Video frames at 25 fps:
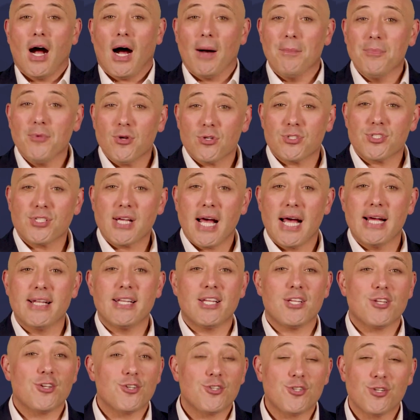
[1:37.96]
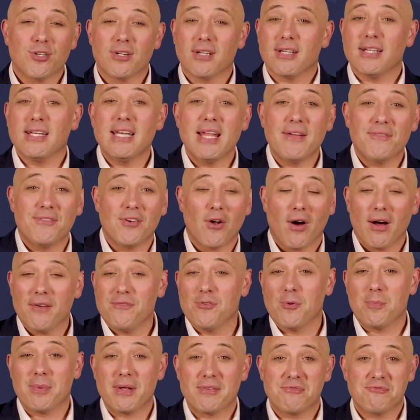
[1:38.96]
I'm not saying that you shouldn't live
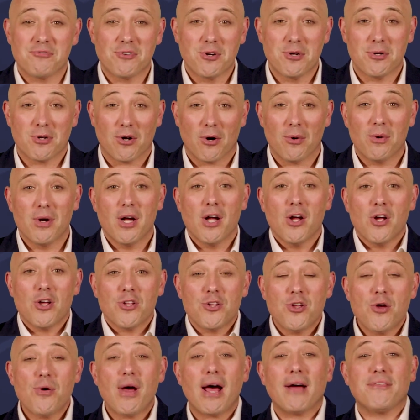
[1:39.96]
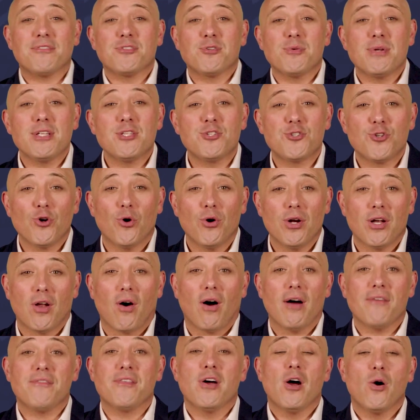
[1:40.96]
life or be frugal. You have to enjoy
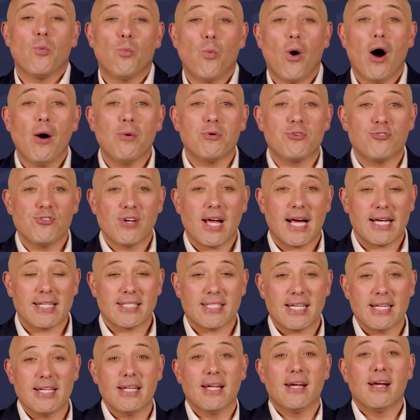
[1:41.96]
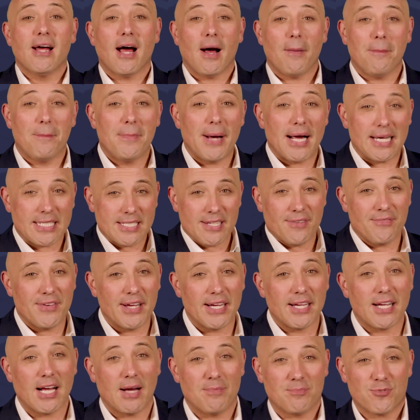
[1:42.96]
life while creating a passive
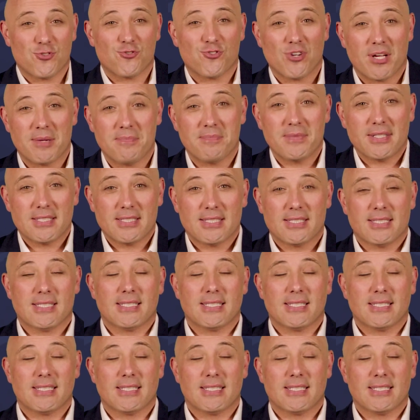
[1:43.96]
income stream.